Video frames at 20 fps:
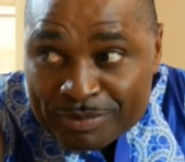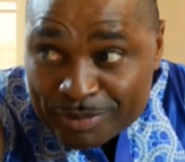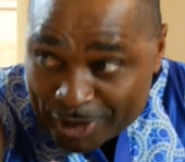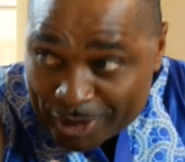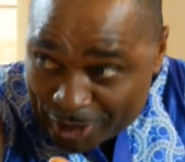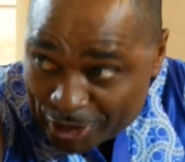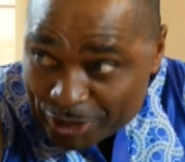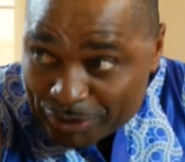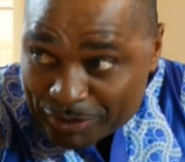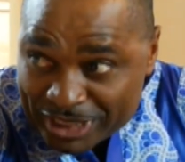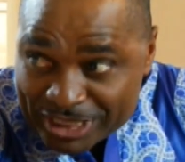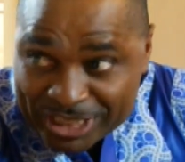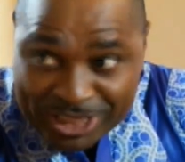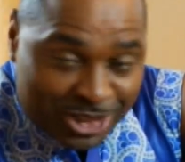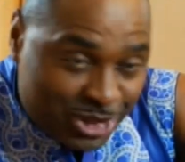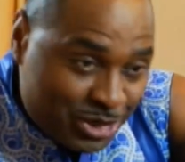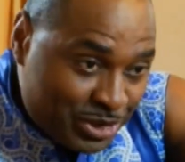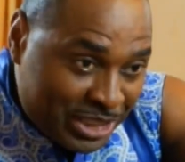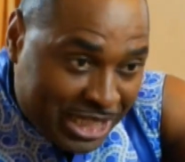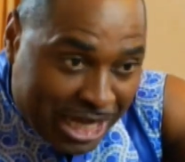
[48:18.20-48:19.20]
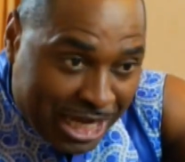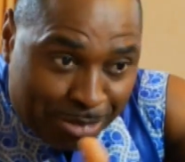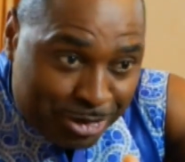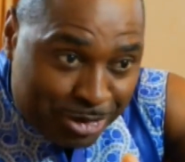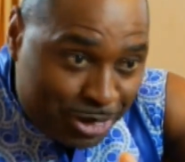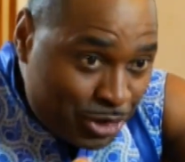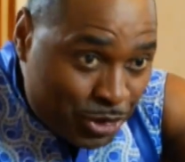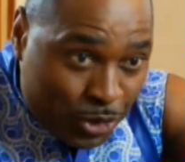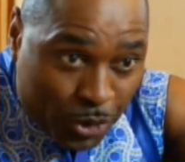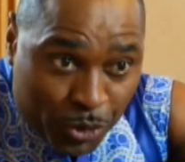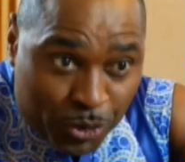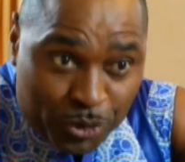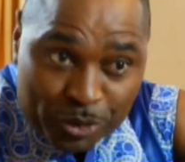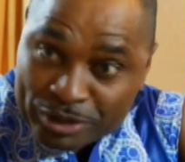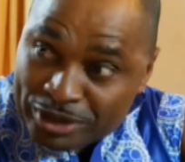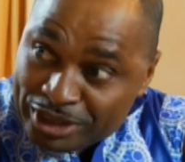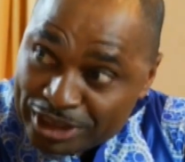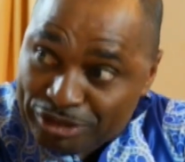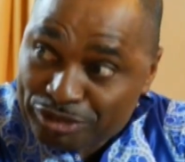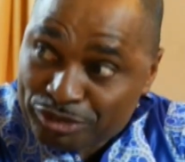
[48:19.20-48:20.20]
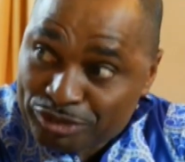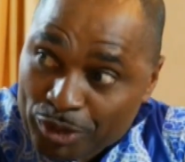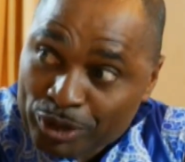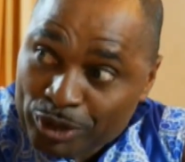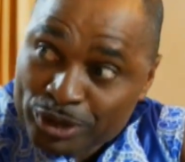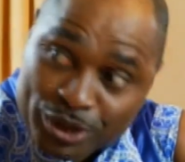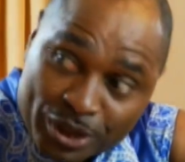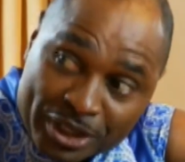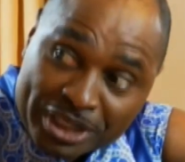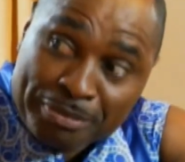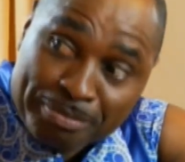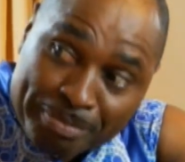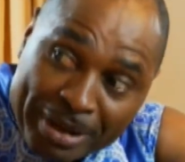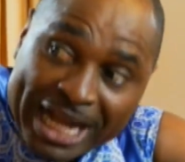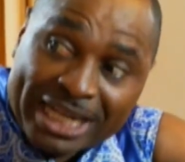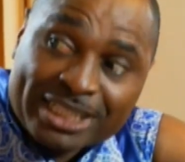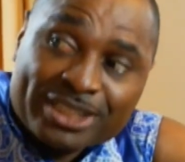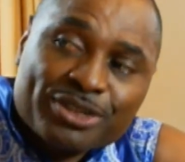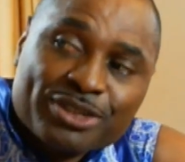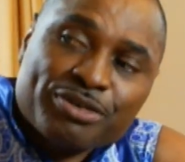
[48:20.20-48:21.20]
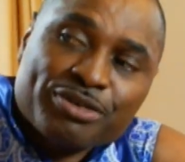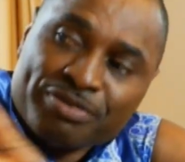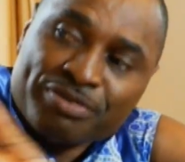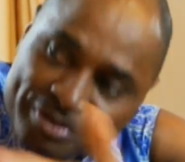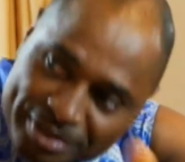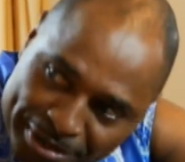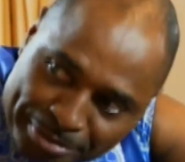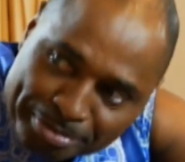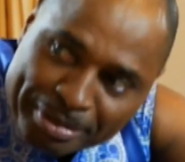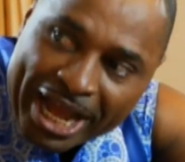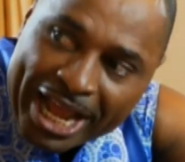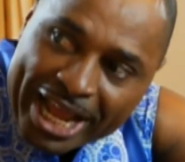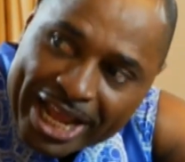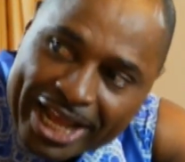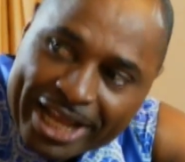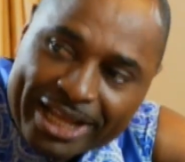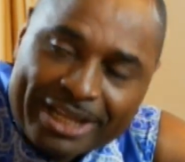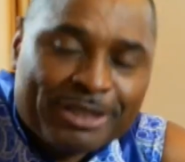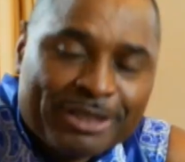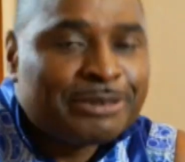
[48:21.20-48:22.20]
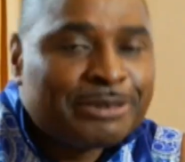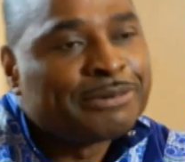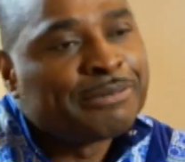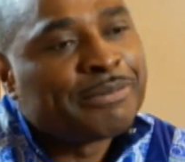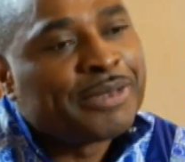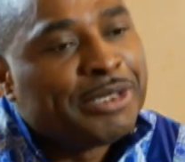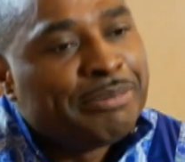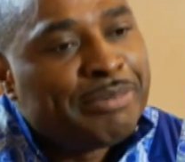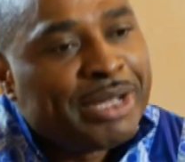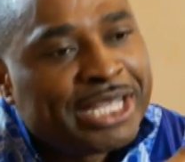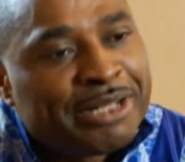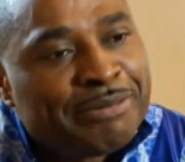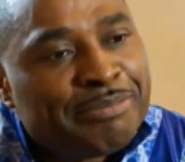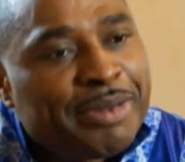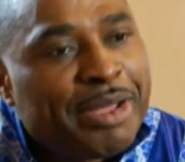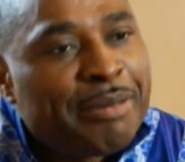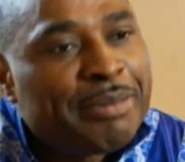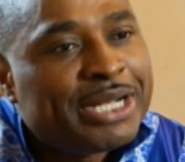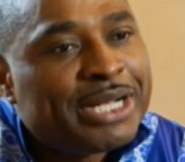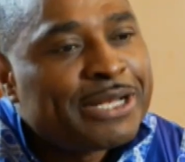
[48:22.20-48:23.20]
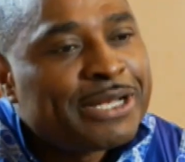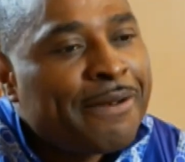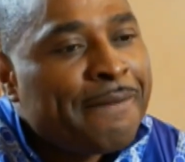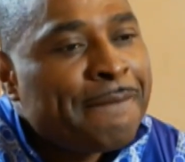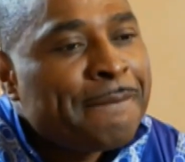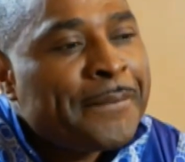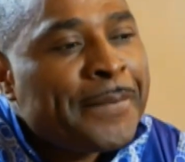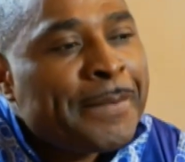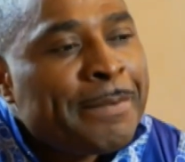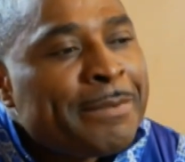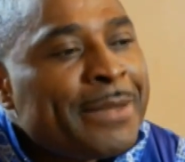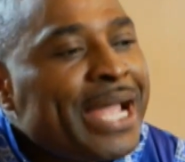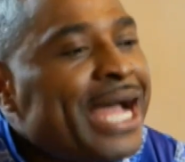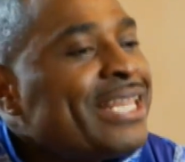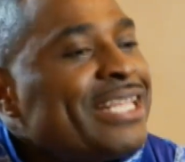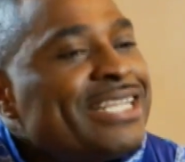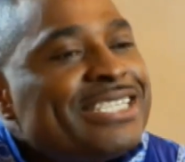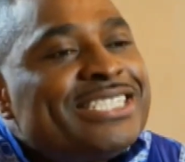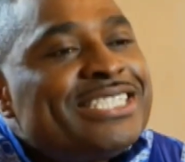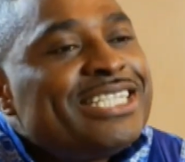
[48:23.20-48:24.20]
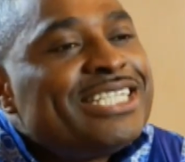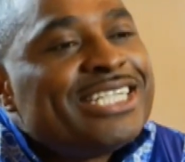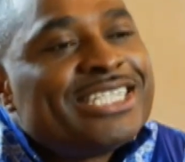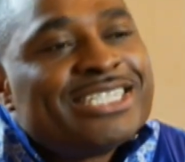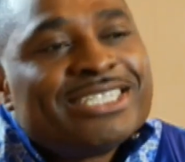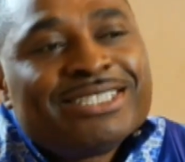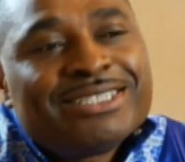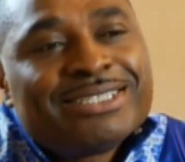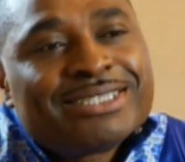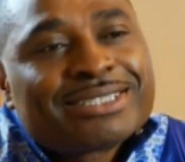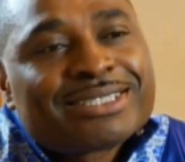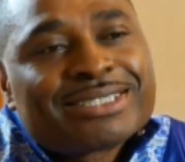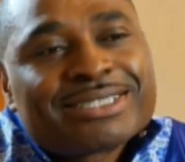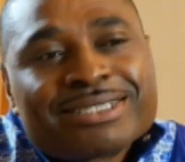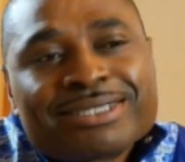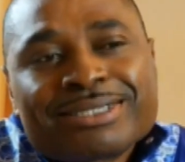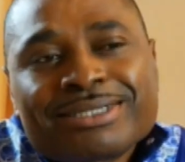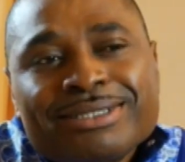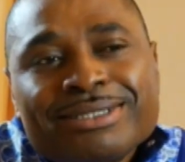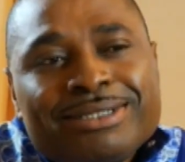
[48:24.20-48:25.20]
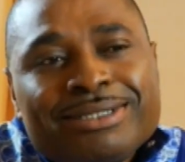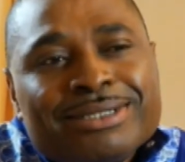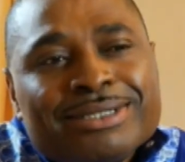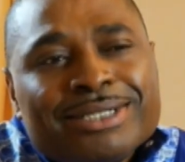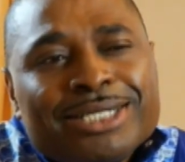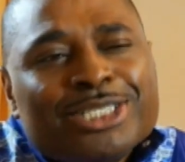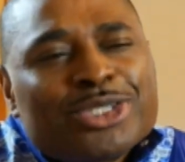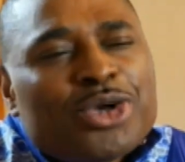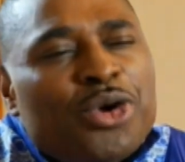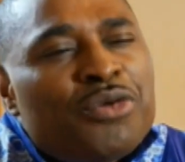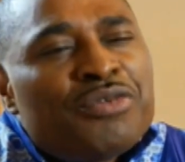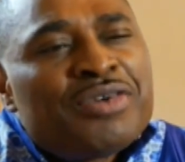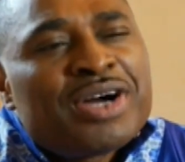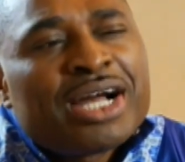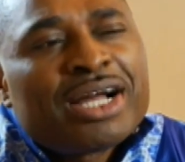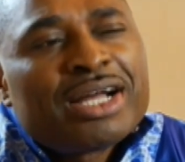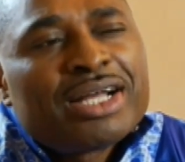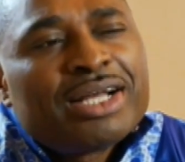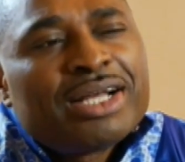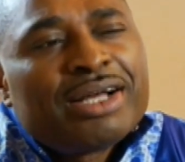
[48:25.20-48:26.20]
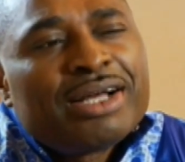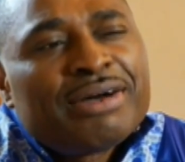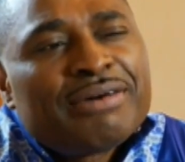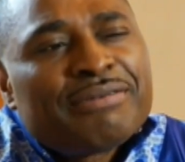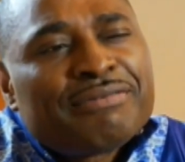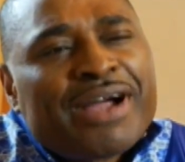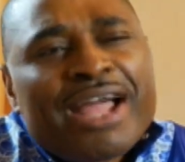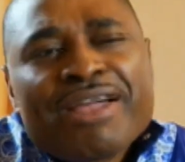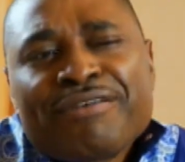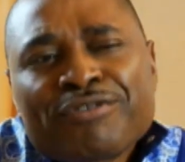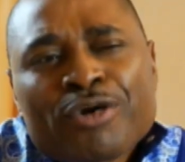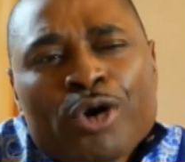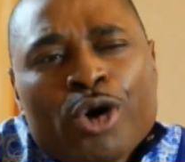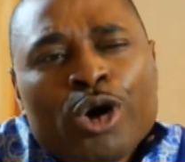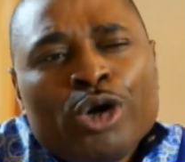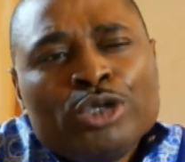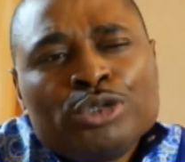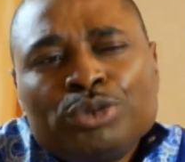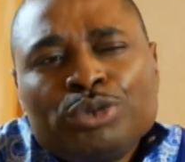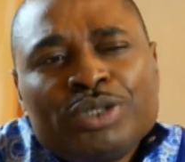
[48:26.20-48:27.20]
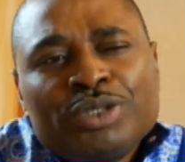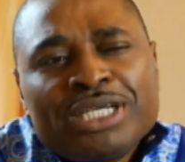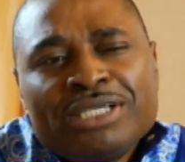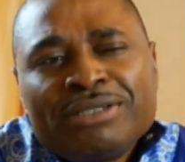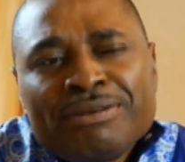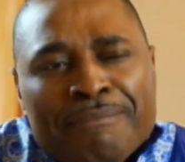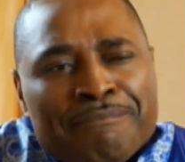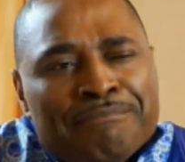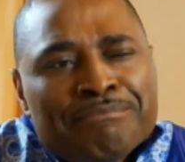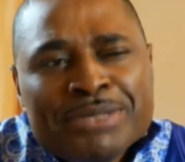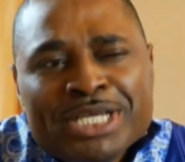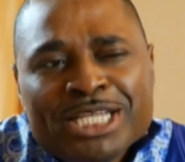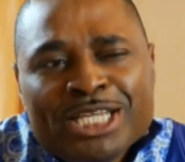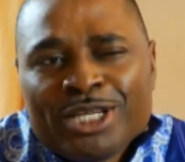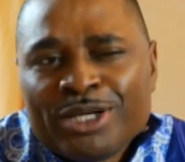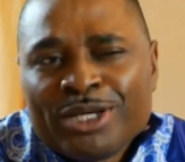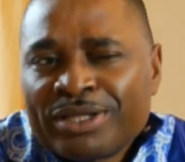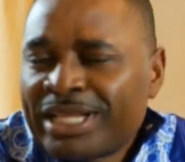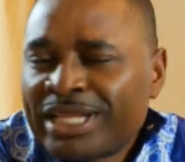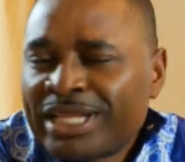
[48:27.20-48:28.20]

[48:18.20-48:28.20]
In other words, should there be no default on the part of the buyer in making payment. And this deal is over 500 million